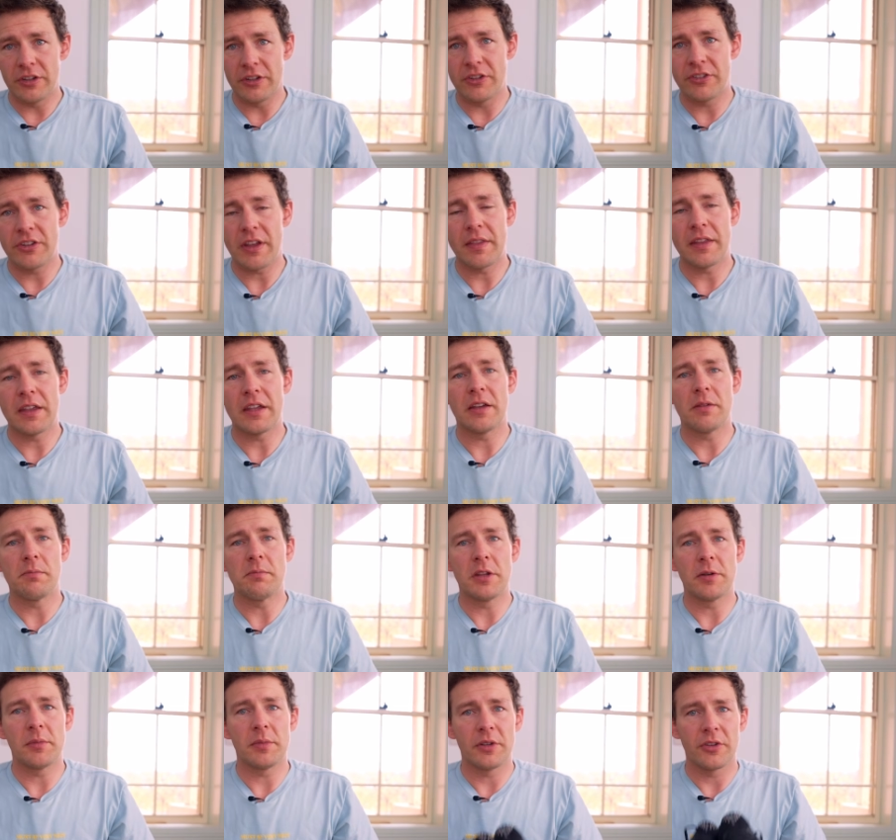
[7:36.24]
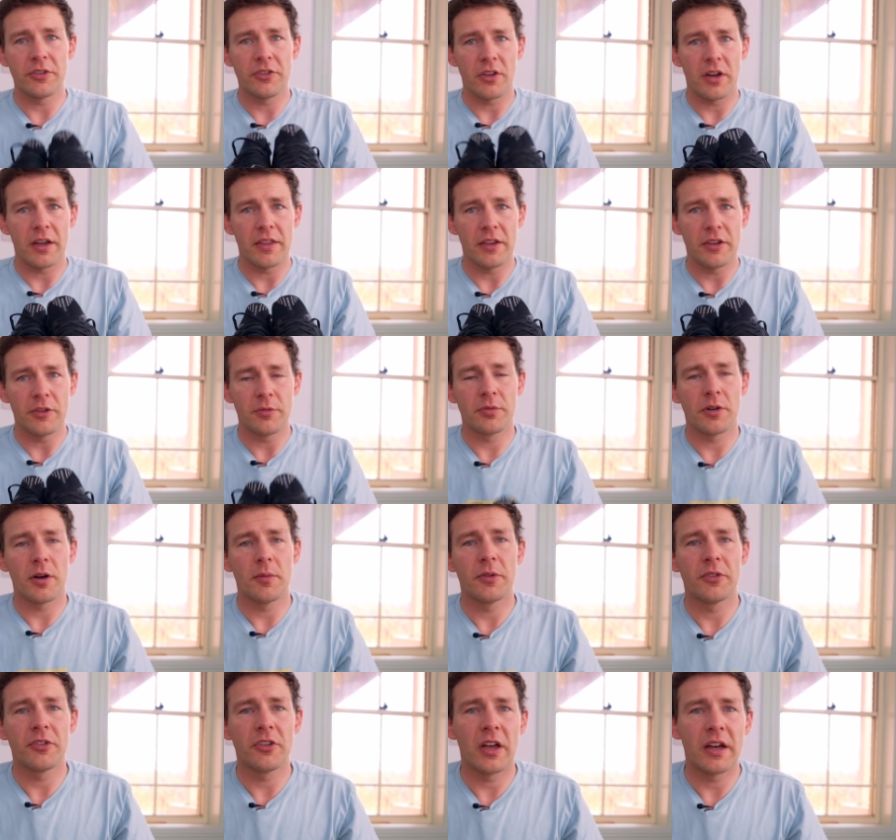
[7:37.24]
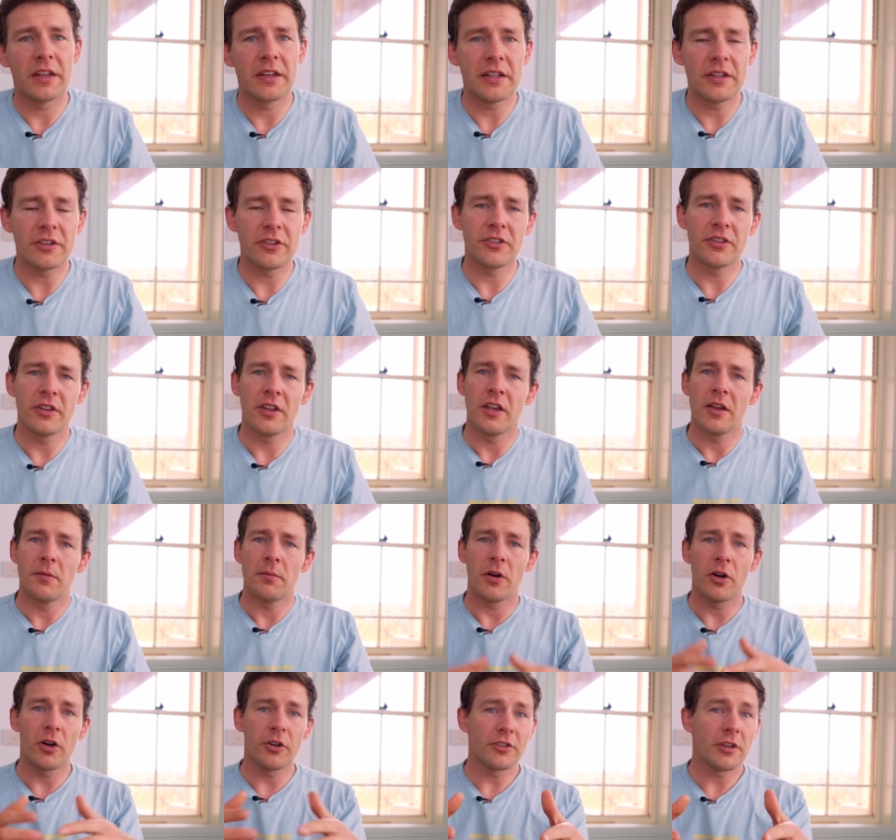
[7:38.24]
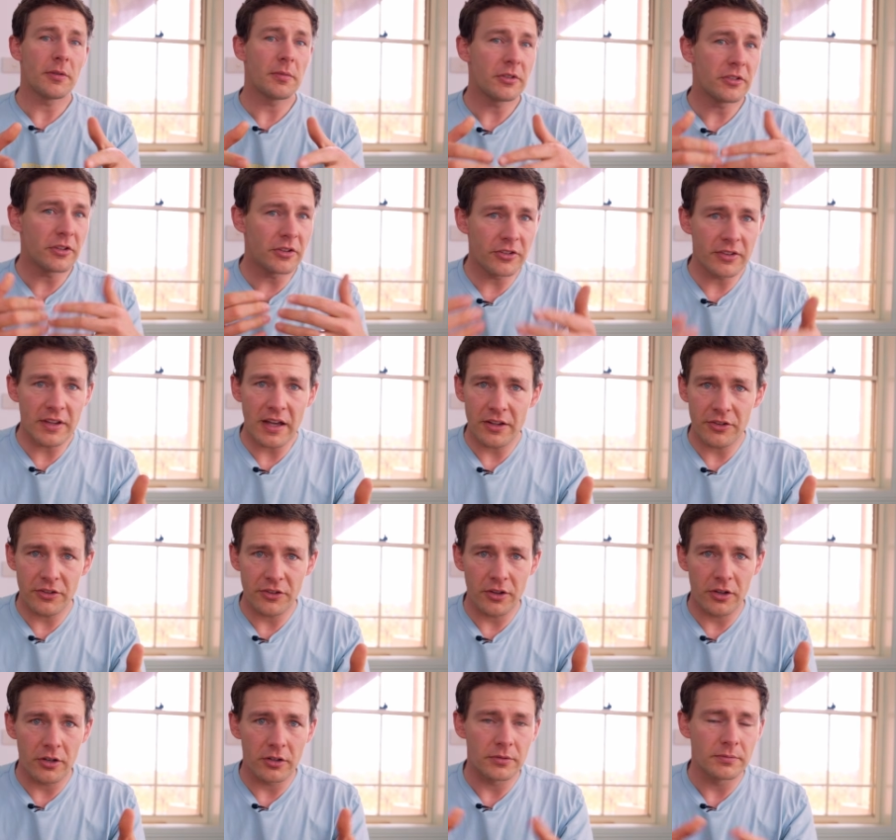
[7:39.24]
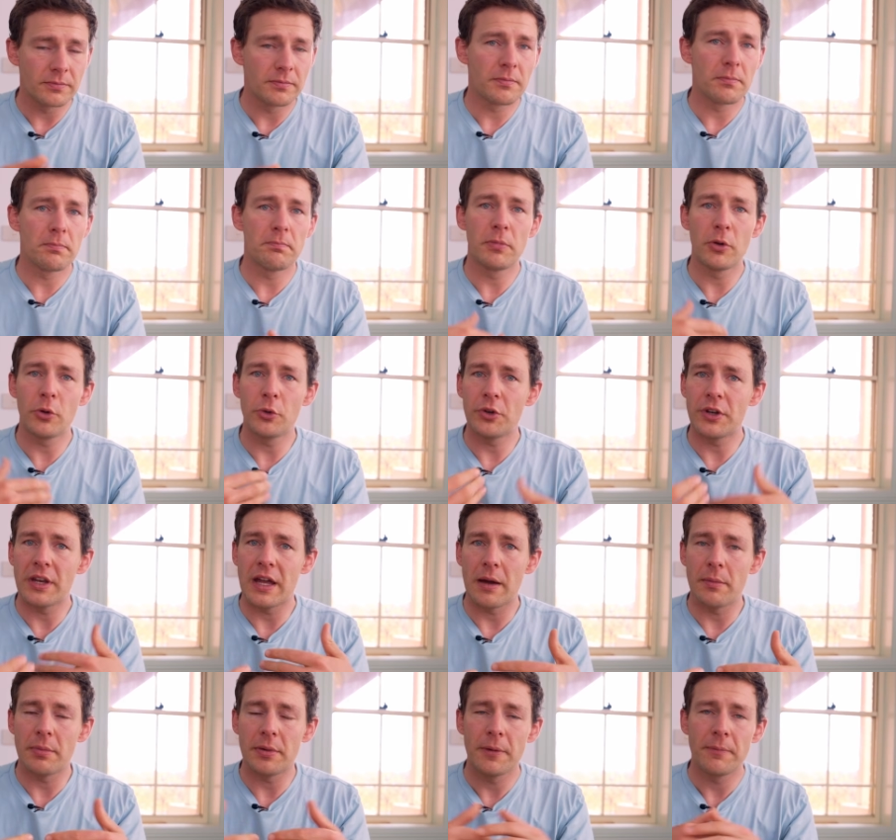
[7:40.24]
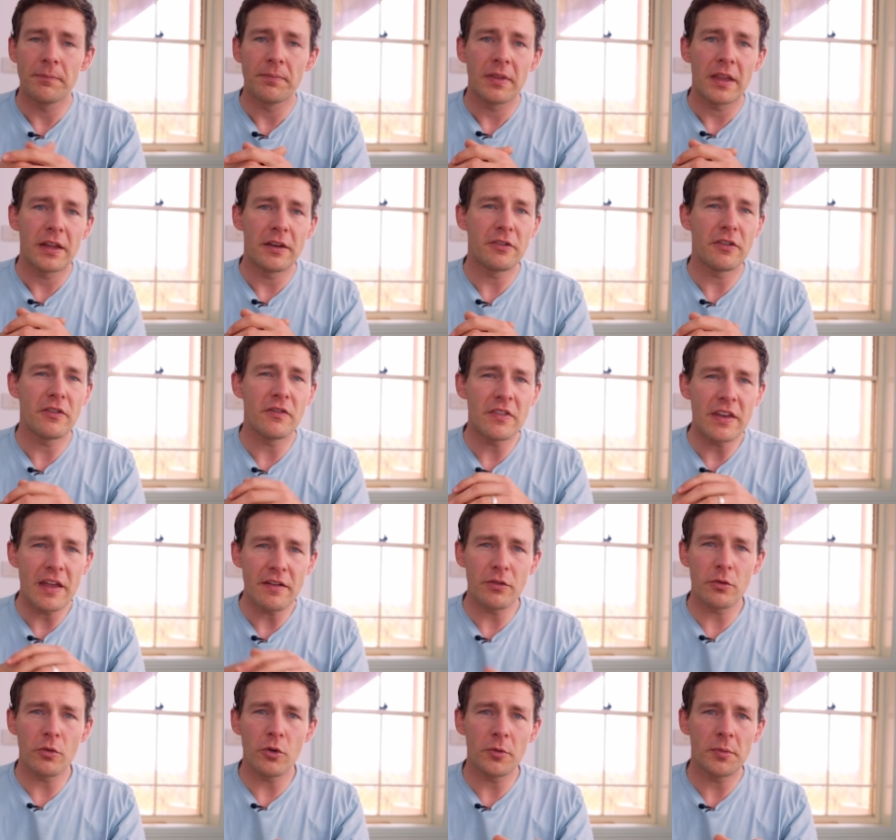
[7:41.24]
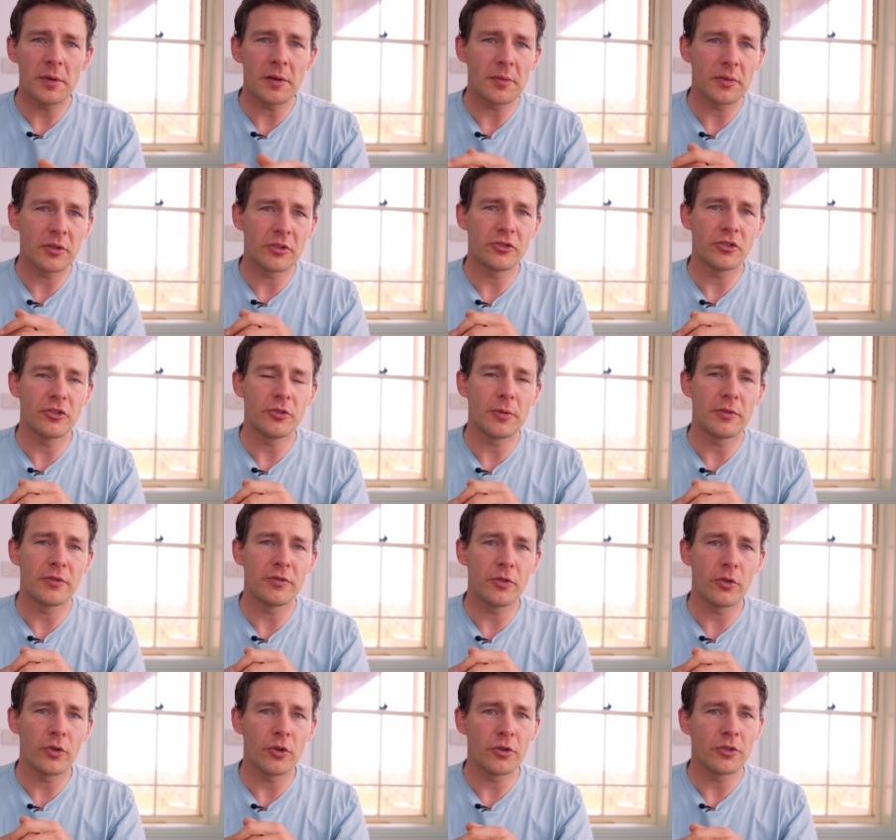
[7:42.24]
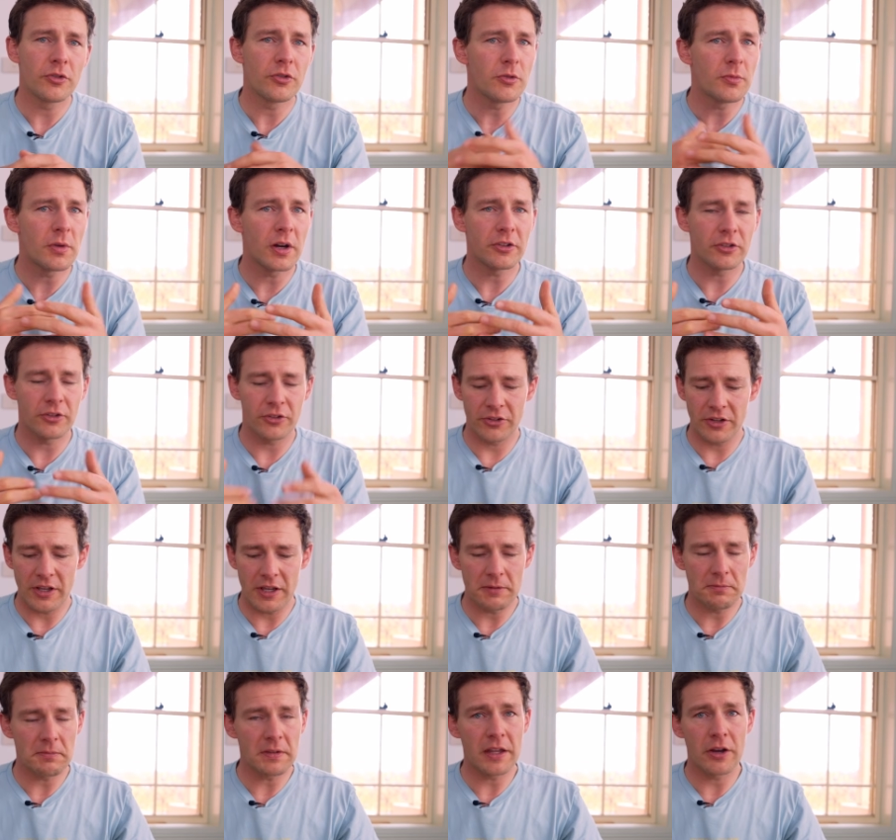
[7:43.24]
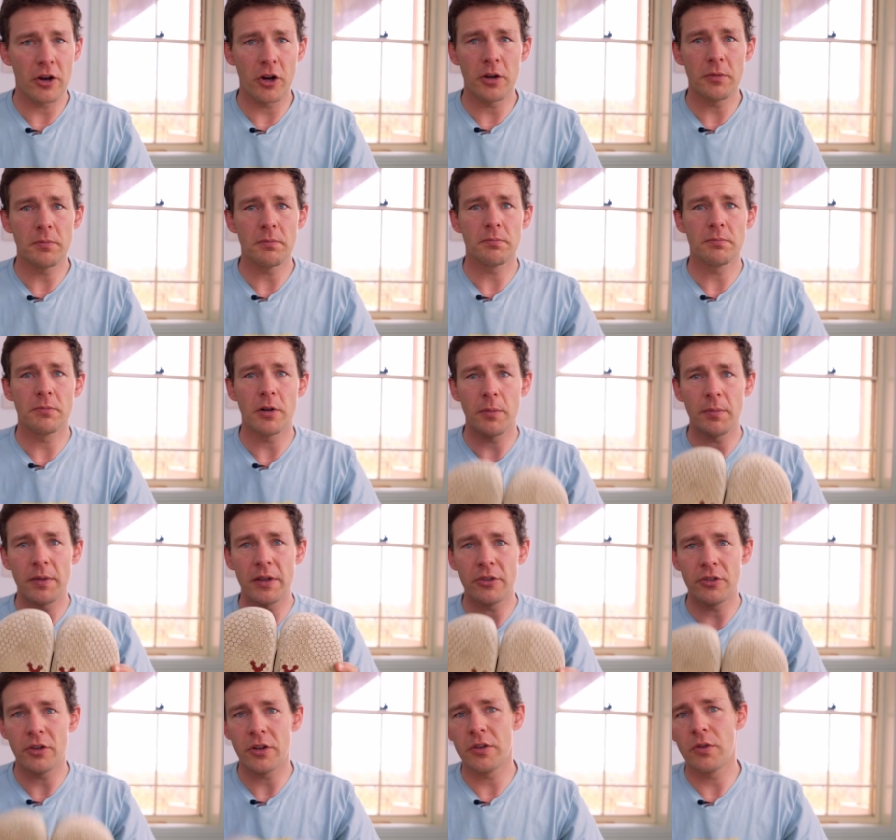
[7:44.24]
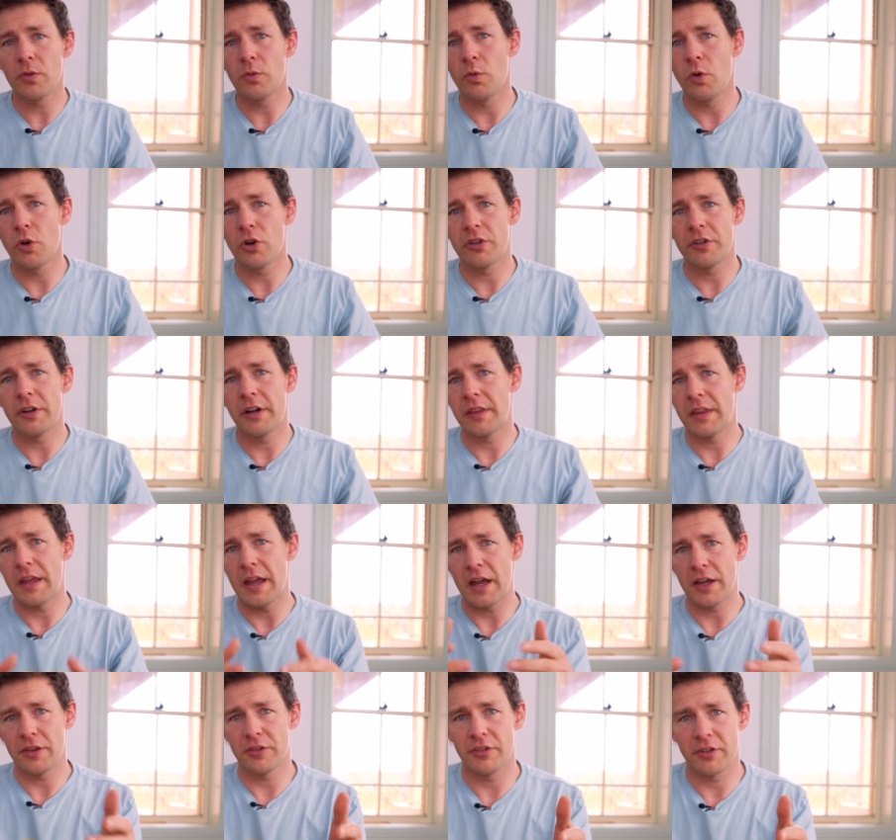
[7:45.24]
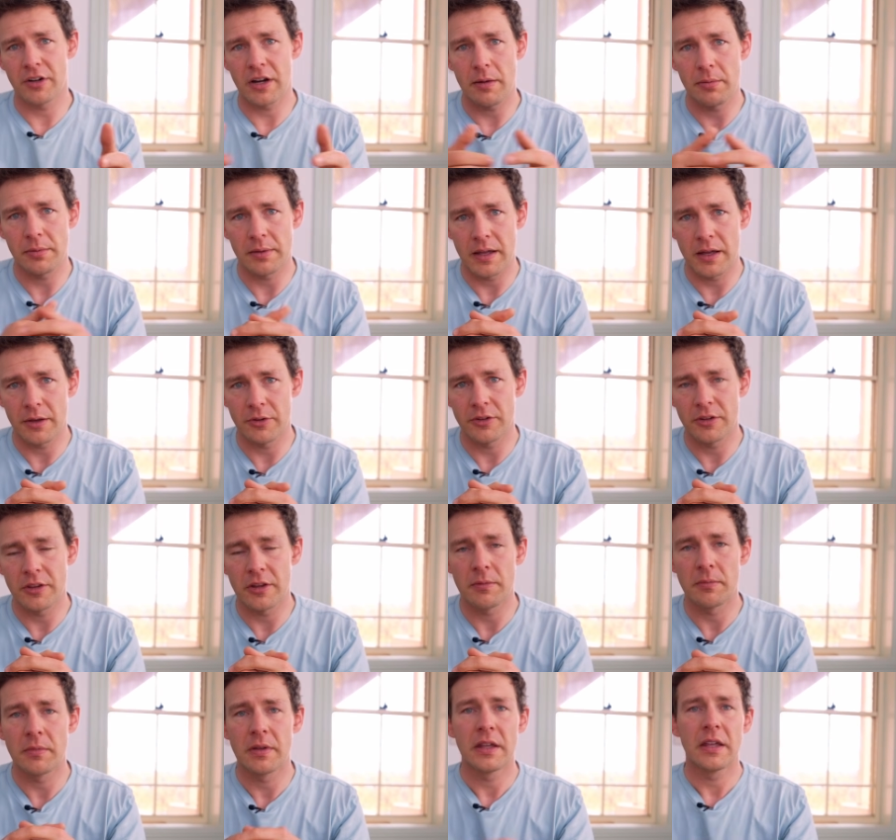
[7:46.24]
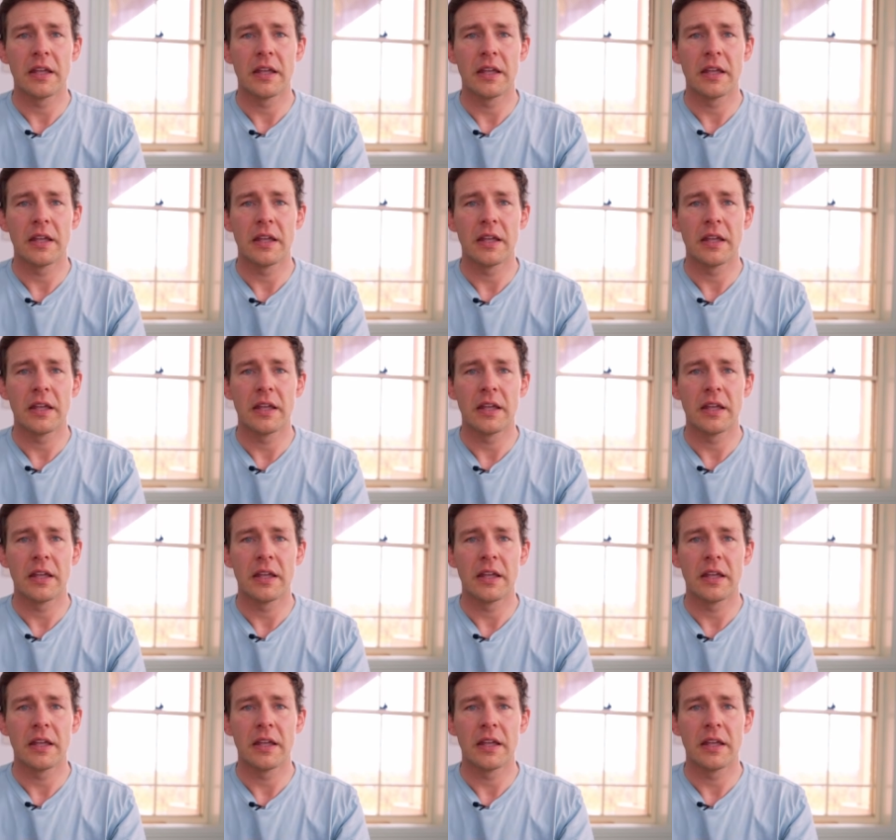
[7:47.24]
into something minimalist like these Primus Lite Knits, my hot tip is just start slow, build it up. And if you've never worn minimalist shoes before, you might just say, get home, pop these on, walk around the house for a couple of hours in them,